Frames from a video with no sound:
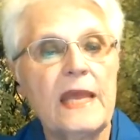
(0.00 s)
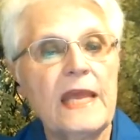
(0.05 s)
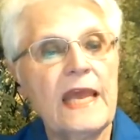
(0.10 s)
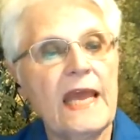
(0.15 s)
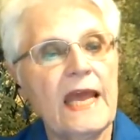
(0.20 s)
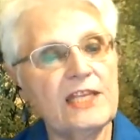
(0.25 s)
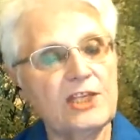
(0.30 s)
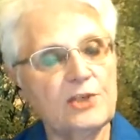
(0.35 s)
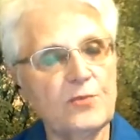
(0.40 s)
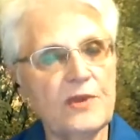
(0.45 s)

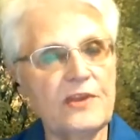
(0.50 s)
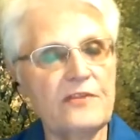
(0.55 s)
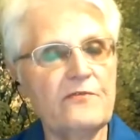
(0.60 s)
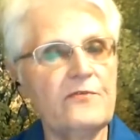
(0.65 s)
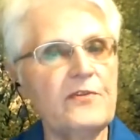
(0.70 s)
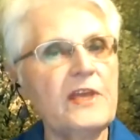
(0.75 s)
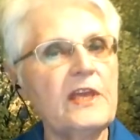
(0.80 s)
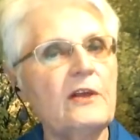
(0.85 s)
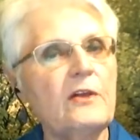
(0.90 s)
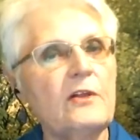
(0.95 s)
As we
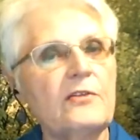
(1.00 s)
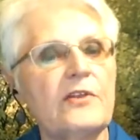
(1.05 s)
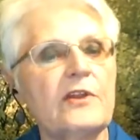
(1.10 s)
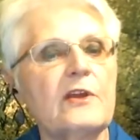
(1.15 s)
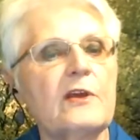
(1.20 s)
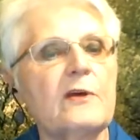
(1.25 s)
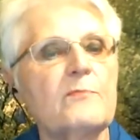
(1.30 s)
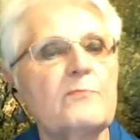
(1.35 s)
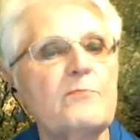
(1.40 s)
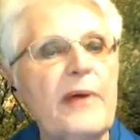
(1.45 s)
feel the
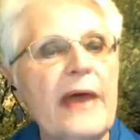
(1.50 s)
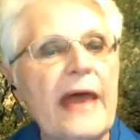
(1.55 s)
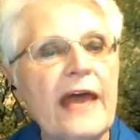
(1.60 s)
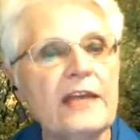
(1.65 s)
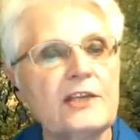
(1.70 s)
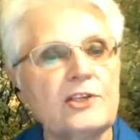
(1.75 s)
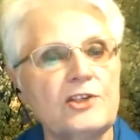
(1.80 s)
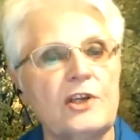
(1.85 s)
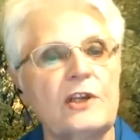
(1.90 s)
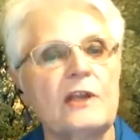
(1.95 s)

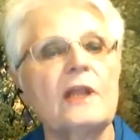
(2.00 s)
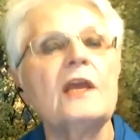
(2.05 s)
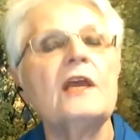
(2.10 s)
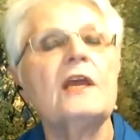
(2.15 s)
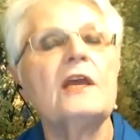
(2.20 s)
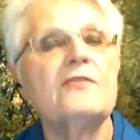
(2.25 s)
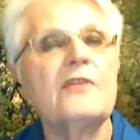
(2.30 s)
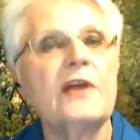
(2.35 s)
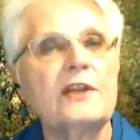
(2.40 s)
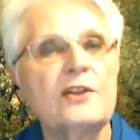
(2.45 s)
compassion
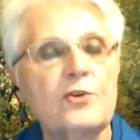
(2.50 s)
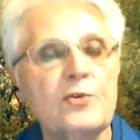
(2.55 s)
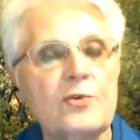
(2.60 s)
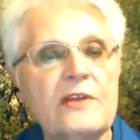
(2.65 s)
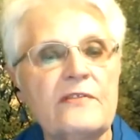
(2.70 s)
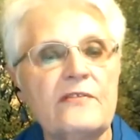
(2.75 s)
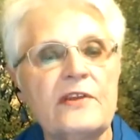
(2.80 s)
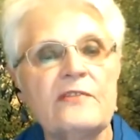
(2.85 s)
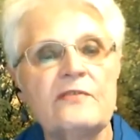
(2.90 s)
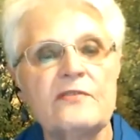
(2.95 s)
that
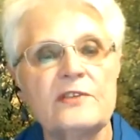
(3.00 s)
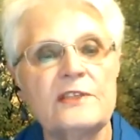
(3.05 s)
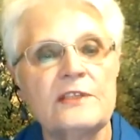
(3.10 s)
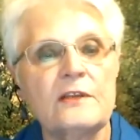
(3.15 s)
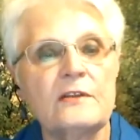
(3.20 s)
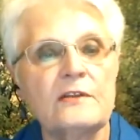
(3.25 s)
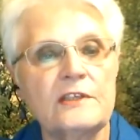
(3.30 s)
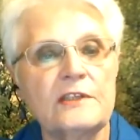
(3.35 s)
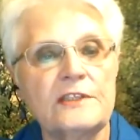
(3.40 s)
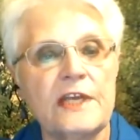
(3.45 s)
grieving
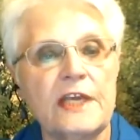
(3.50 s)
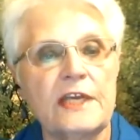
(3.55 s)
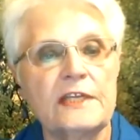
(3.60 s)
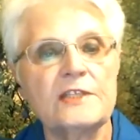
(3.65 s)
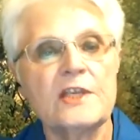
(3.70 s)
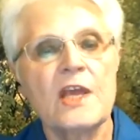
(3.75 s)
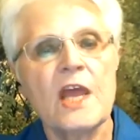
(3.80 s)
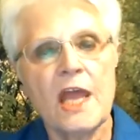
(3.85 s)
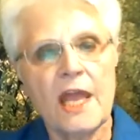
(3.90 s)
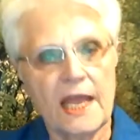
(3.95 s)

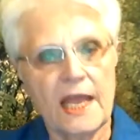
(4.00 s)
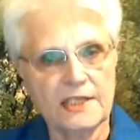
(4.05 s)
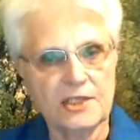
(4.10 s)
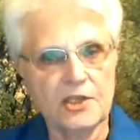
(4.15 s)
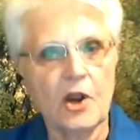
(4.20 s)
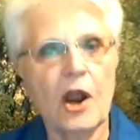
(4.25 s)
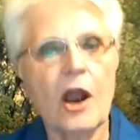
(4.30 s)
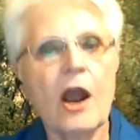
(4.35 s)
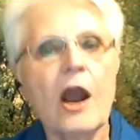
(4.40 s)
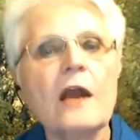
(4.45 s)
facilitates, as
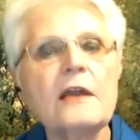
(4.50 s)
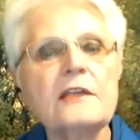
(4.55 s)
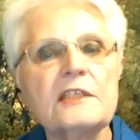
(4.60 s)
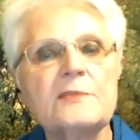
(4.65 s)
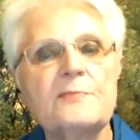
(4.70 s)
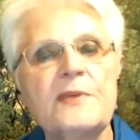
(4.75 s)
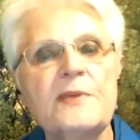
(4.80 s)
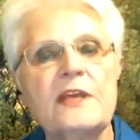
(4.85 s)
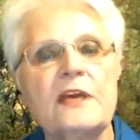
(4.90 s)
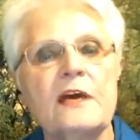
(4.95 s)
our
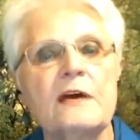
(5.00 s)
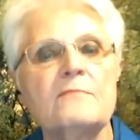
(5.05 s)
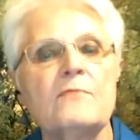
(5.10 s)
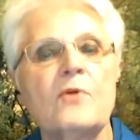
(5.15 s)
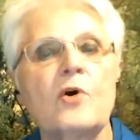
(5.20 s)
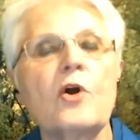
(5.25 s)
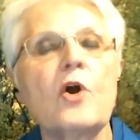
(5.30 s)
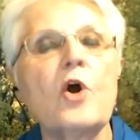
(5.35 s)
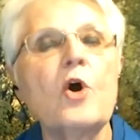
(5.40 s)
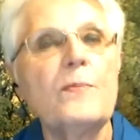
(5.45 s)
hearts become
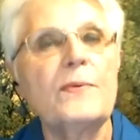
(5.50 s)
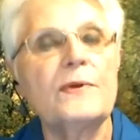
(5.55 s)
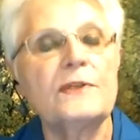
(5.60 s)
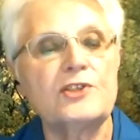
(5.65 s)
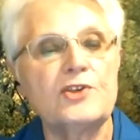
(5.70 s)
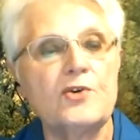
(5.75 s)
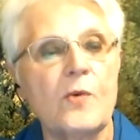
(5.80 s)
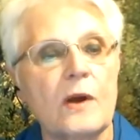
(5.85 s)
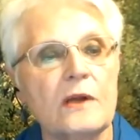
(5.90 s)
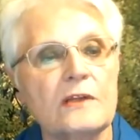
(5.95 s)
more open
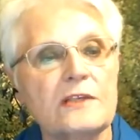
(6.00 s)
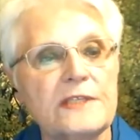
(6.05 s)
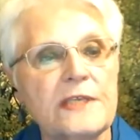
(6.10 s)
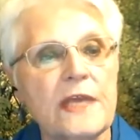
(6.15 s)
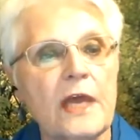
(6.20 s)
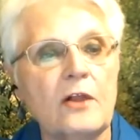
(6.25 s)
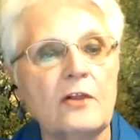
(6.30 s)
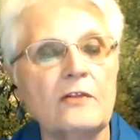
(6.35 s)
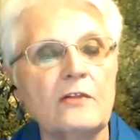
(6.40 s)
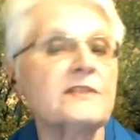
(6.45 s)
to
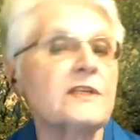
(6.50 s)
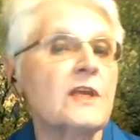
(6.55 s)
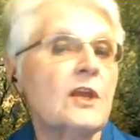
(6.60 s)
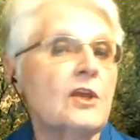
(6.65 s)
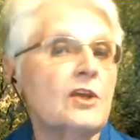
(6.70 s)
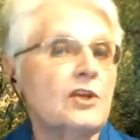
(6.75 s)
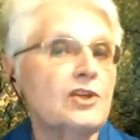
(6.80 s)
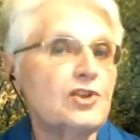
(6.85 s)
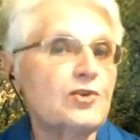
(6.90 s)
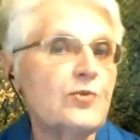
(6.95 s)
ourselves,
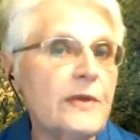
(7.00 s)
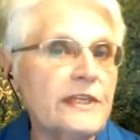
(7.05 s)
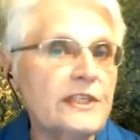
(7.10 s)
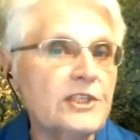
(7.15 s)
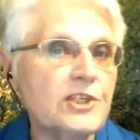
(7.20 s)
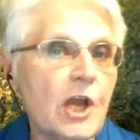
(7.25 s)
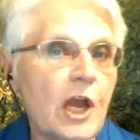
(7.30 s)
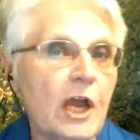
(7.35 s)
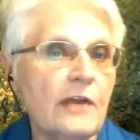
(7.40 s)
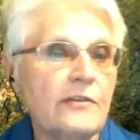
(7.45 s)
to
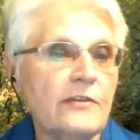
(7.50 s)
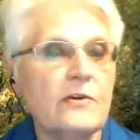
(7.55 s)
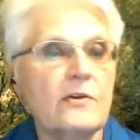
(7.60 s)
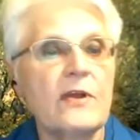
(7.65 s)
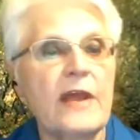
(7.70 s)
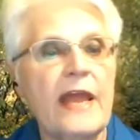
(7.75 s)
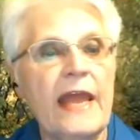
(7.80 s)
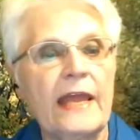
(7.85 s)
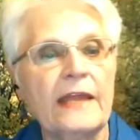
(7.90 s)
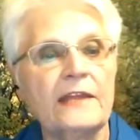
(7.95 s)
each
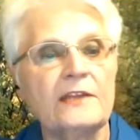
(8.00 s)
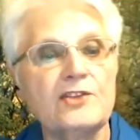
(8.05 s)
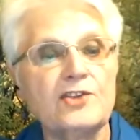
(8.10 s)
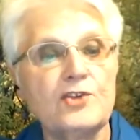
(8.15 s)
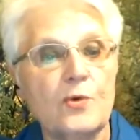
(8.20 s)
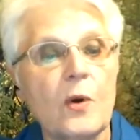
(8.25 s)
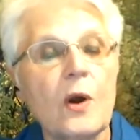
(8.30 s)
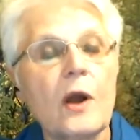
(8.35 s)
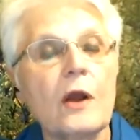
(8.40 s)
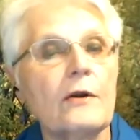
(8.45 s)
other, and
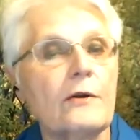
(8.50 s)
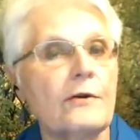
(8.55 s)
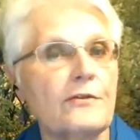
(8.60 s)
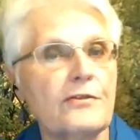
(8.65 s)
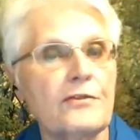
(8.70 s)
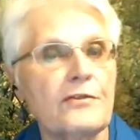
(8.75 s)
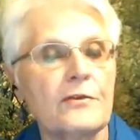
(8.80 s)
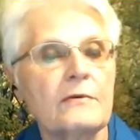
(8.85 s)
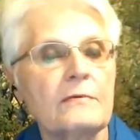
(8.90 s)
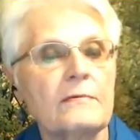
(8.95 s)
to
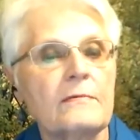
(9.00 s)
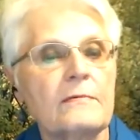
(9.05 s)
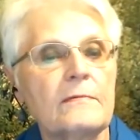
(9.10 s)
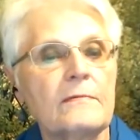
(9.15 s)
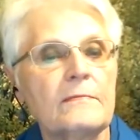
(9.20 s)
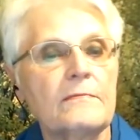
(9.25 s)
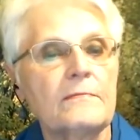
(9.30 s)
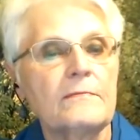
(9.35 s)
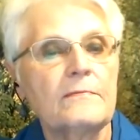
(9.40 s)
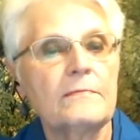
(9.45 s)
Earth,
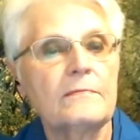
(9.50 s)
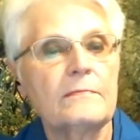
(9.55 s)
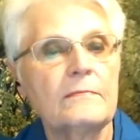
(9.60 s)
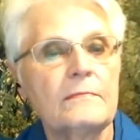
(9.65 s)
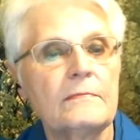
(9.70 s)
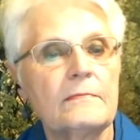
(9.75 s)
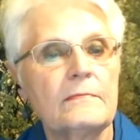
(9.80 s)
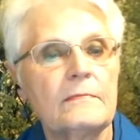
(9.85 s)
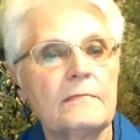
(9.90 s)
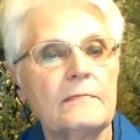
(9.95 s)

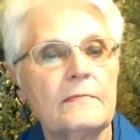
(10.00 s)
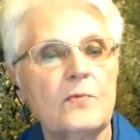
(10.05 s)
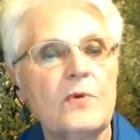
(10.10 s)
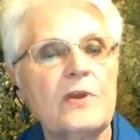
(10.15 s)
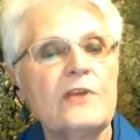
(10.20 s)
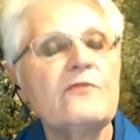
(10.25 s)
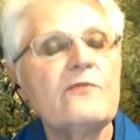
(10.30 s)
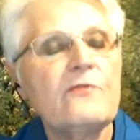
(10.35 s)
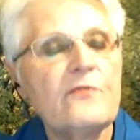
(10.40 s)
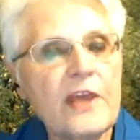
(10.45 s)

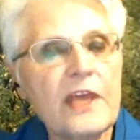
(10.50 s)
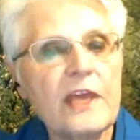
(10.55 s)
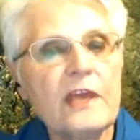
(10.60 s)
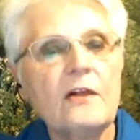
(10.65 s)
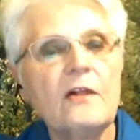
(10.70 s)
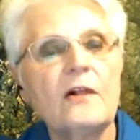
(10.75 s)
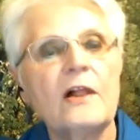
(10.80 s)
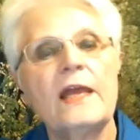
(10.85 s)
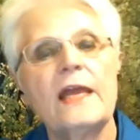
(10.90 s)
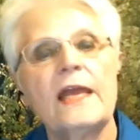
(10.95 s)
we
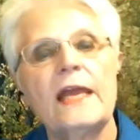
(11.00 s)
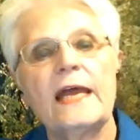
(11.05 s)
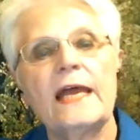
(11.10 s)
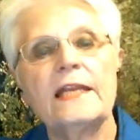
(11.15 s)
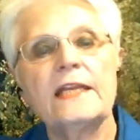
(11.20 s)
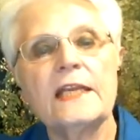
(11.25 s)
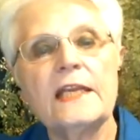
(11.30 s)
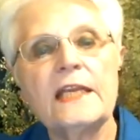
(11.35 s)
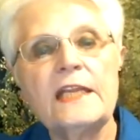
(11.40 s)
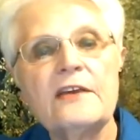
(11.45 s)
feel
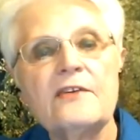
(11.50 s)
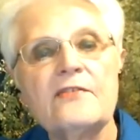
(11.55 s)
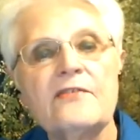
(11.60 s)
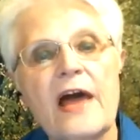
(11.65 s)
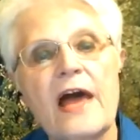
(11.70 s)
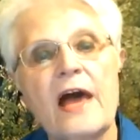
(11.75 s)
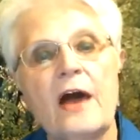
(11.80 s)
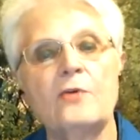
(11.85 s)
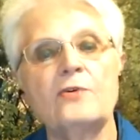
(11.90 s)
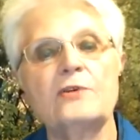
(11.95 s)
and live
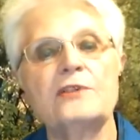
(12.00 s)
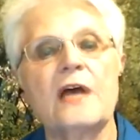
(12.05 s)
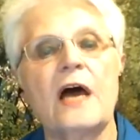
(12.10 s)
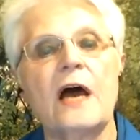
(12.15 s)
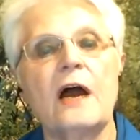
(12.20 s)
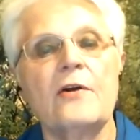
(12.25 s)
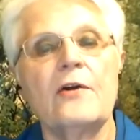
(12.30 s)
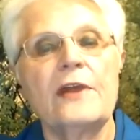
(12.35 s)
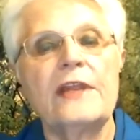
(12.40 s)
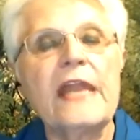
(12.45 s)
out
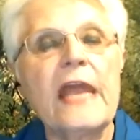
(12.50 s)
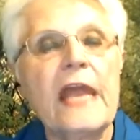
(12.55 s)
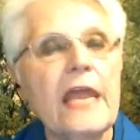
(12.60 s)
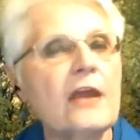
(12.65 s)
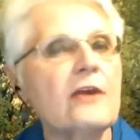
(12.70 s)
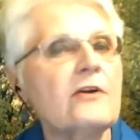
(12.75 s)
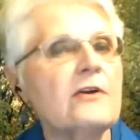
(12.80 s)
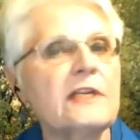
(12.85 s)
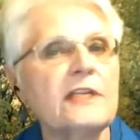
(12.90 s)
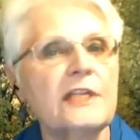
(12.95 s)
our
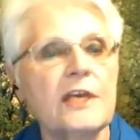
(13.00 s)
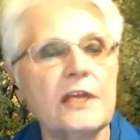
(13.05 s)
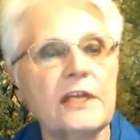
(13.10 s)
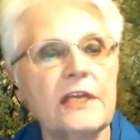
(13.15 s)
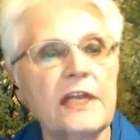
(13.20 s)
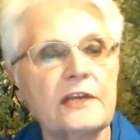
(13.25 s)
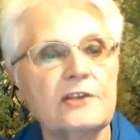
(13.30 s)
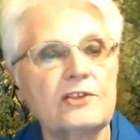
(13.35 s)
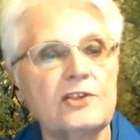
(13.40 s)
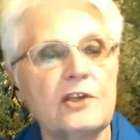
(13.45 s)
inherent
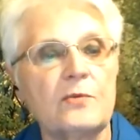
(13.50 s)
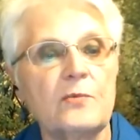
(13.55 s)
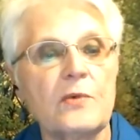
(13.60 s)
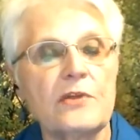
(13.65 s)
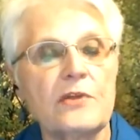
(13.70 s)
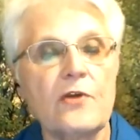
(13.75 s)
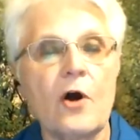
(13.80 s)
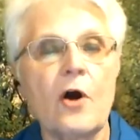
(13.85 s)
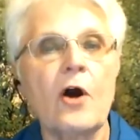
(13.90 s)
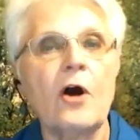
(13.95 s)
connection
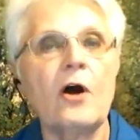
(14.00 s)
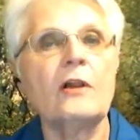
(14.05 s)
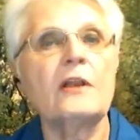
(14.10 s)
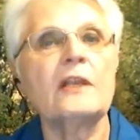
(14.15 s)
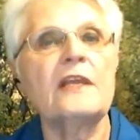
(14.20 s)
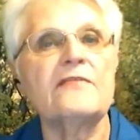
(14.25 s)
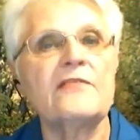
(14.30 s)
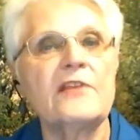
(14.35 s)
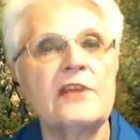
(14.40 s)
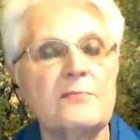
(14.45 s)
with all
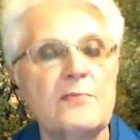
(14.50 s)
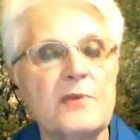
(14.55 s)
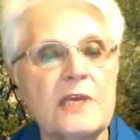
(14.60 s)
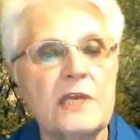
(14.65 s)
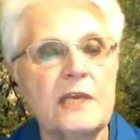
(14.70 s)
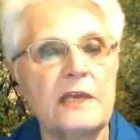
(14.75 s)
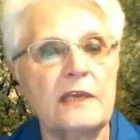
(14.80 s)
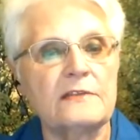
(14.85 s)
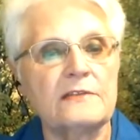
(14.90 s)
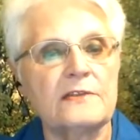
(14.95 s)
living
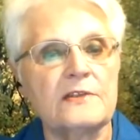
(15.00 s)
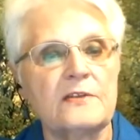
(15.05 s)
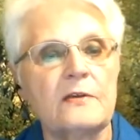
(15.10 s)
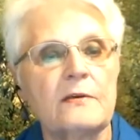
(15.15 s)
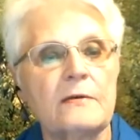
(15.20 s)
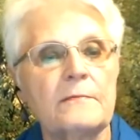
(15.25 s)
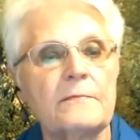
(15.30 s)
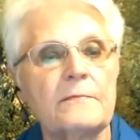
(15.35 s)
beings.